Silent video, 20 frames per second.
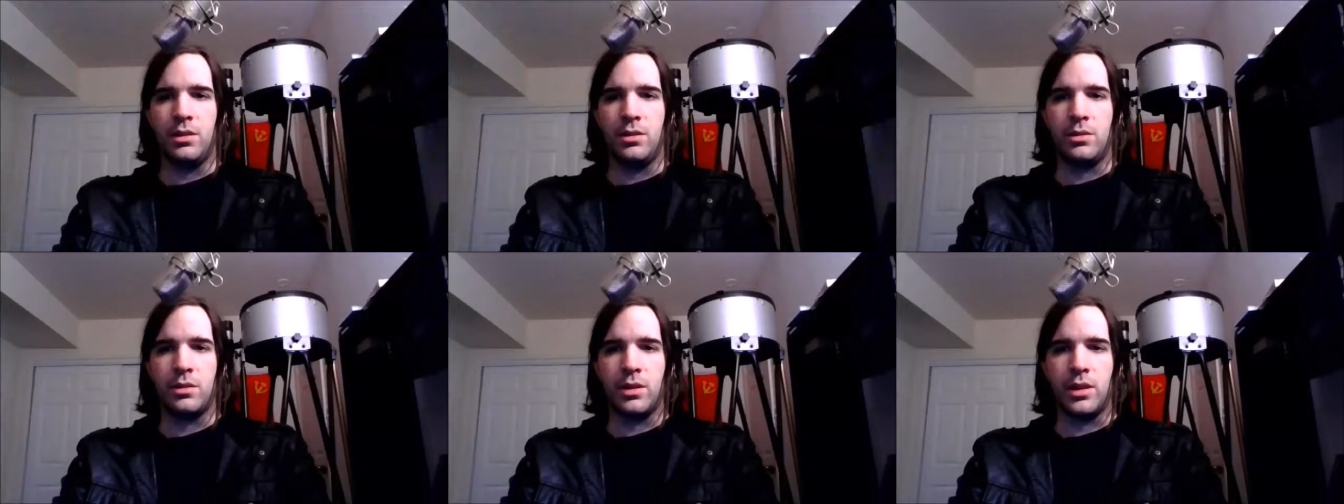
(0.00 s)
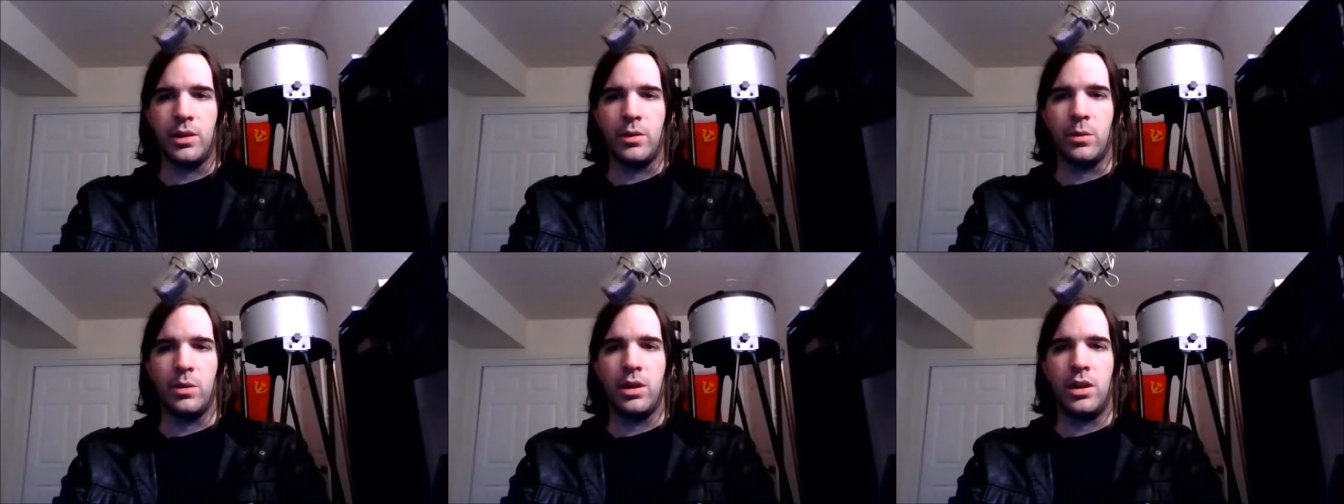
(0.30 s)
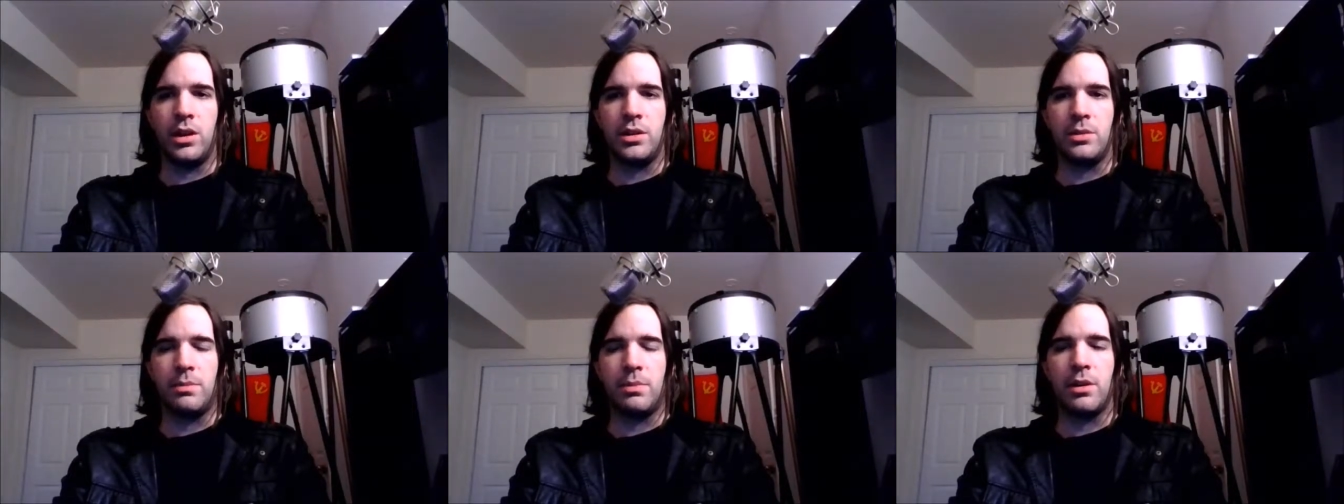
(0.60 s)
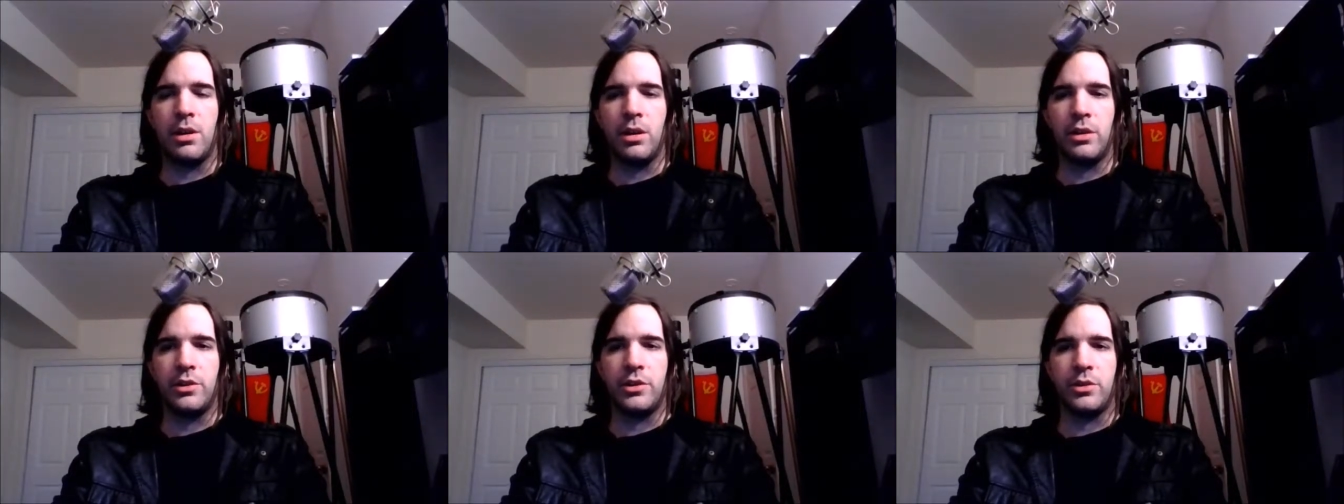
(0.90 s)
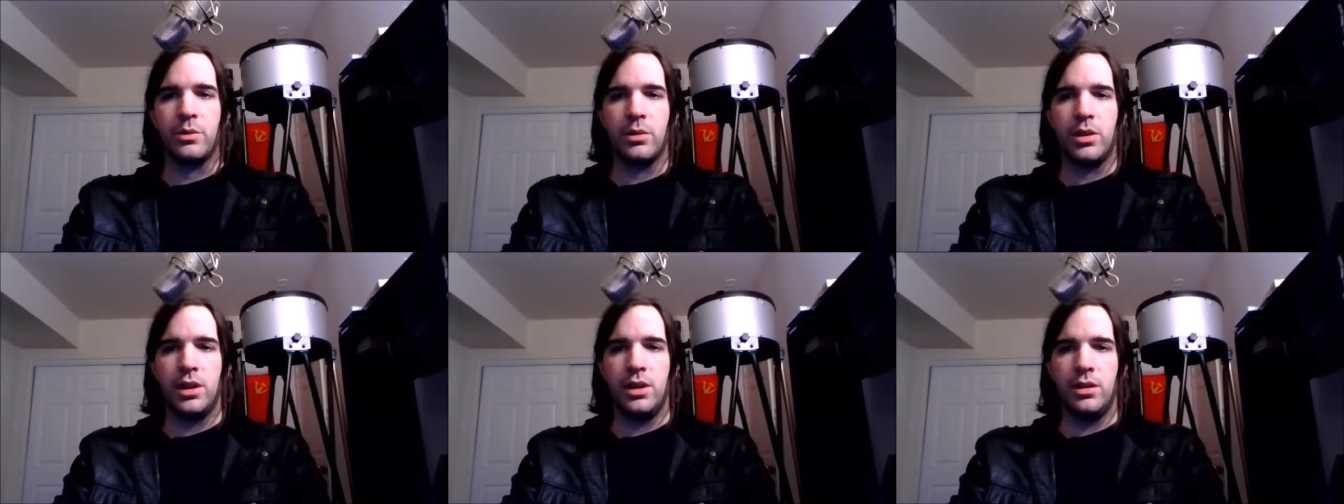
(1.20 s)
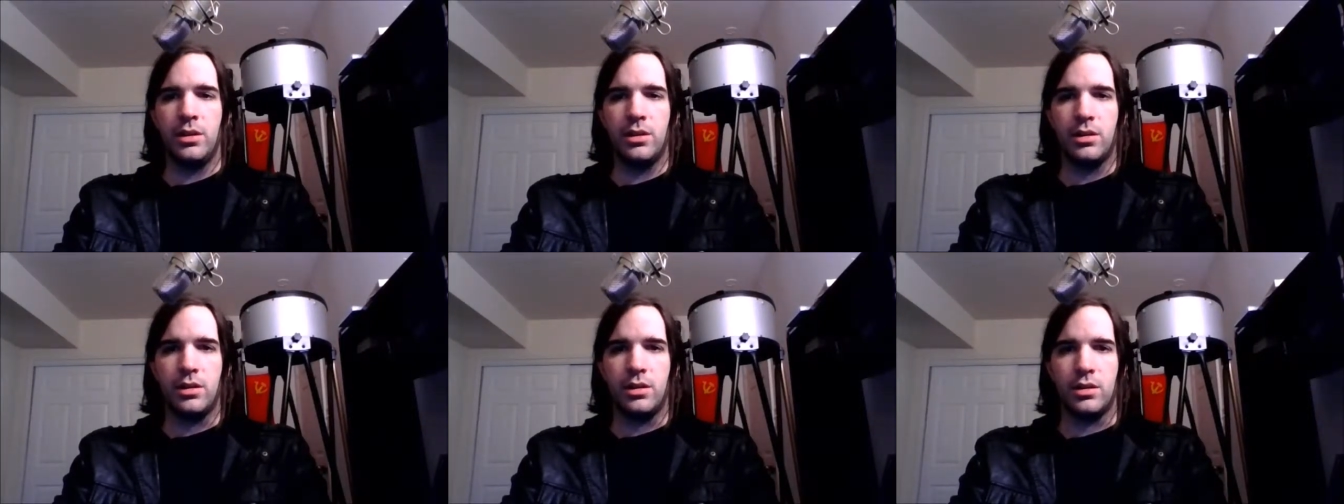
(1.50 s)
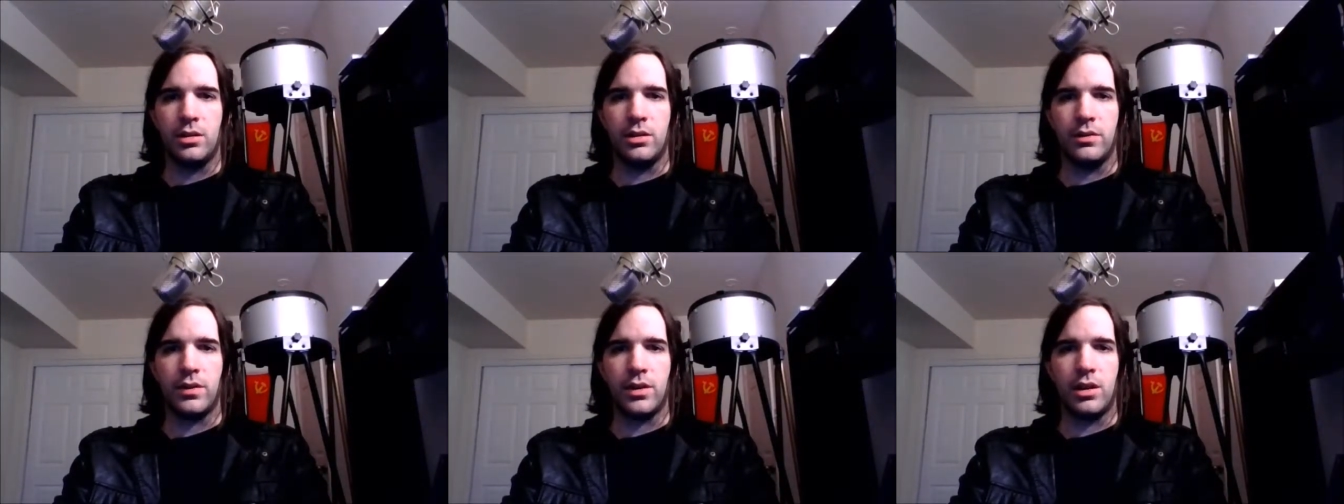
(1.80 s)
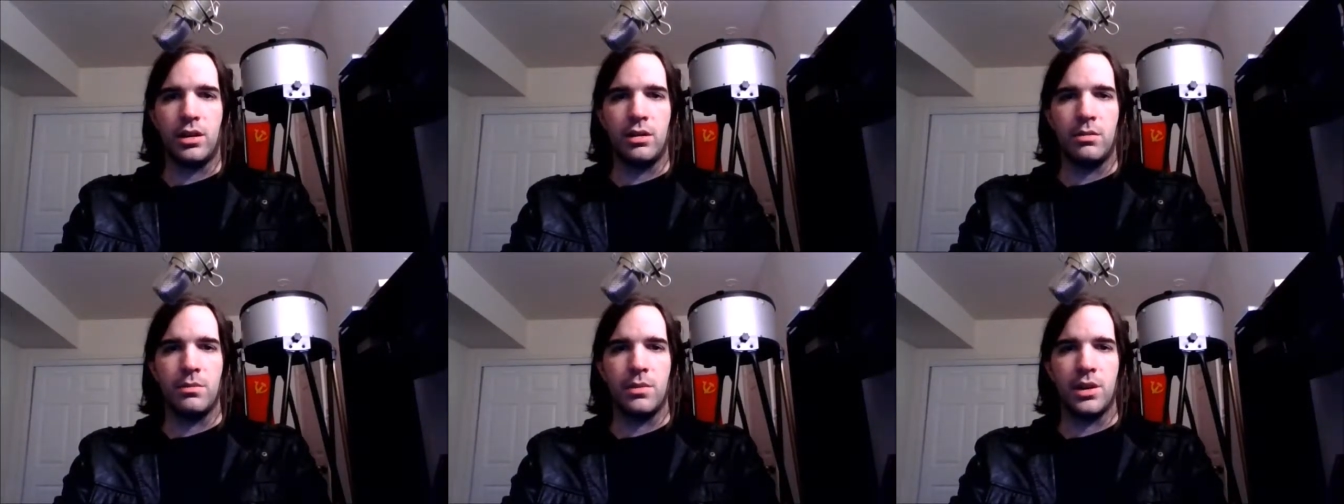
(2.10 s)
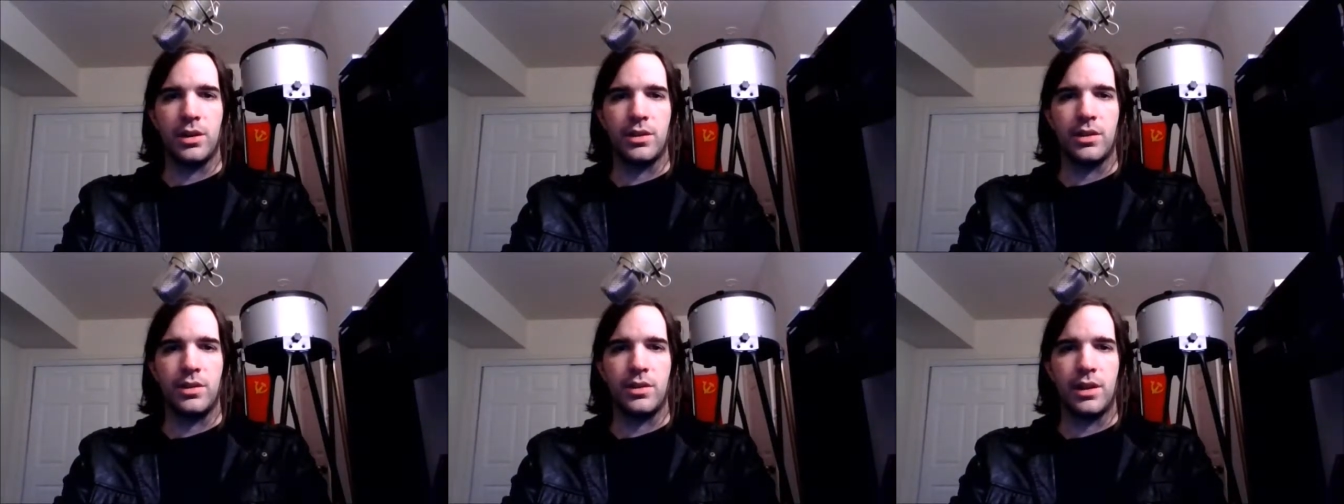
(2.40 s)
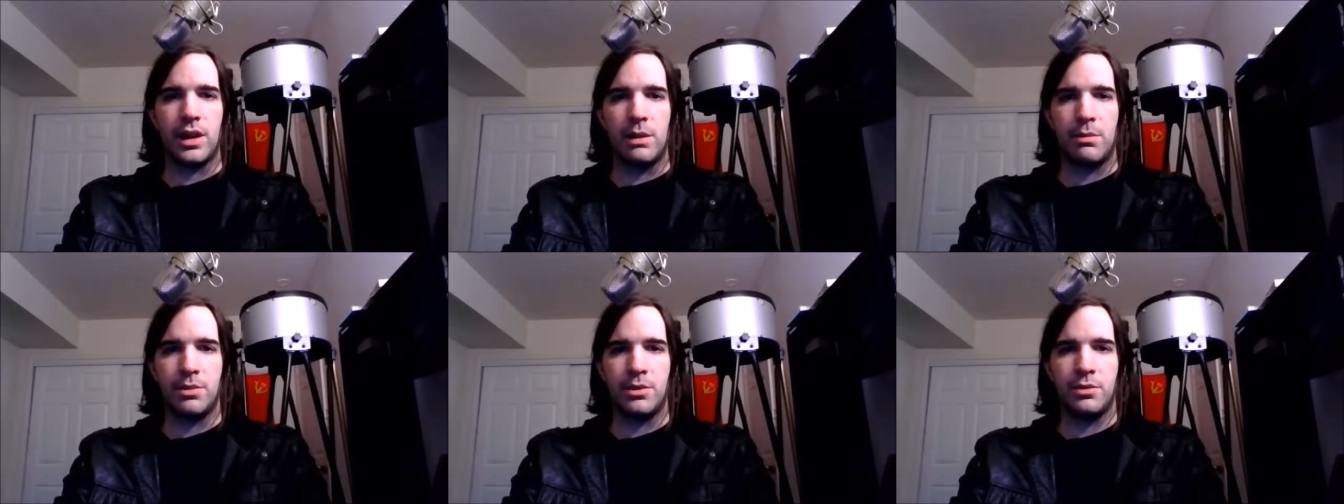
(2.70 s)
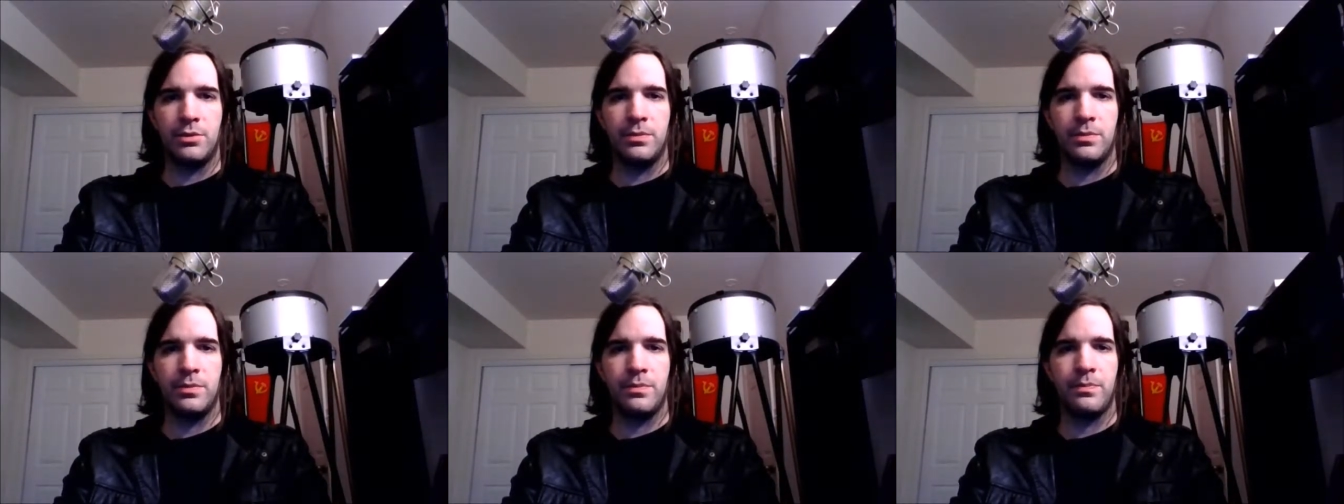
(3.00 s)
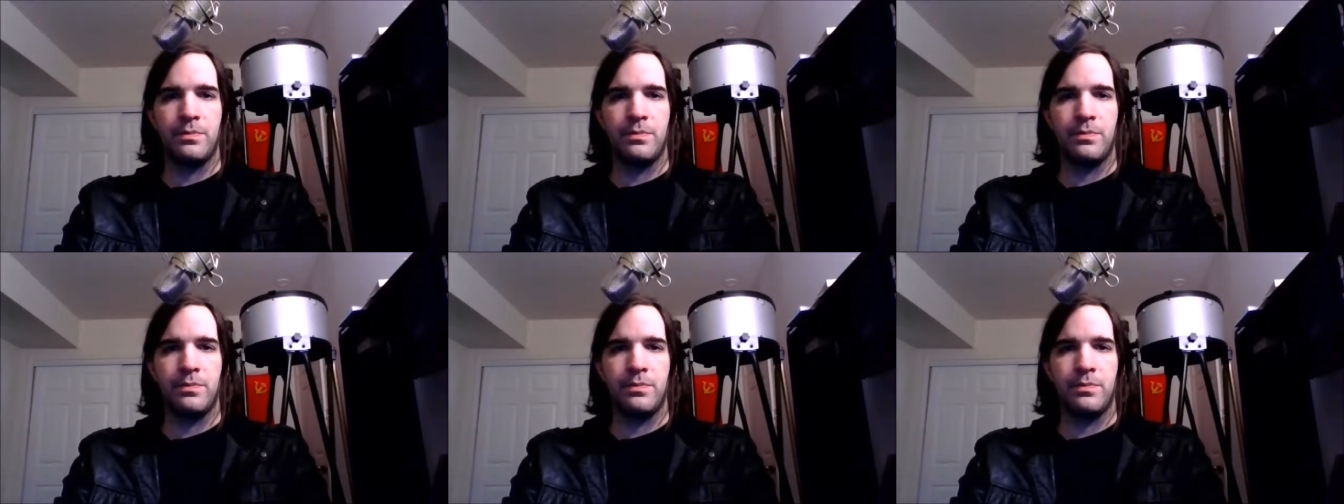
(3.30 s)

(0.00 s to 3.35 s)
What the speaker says: Okay, we're on to part 3 of Karl Marx's Capital.